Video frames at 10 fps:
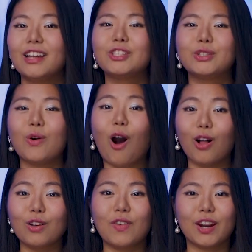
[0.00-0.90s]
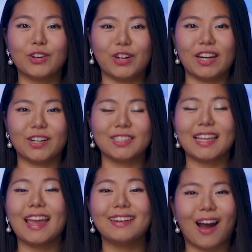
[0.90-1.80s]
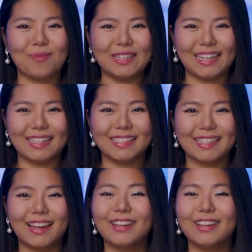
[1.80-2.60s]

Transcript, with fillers: To all of our creators and nominees,